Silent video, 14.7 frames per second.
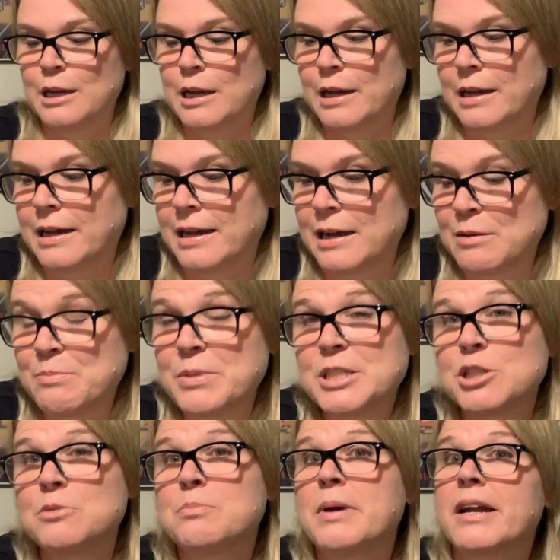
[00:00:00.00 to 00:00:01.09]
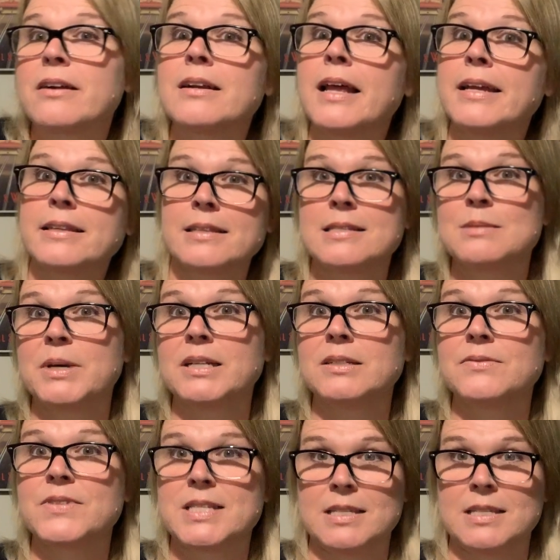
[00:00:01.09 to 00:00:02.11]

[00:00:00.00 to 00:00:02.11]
Um, but you better like the smell of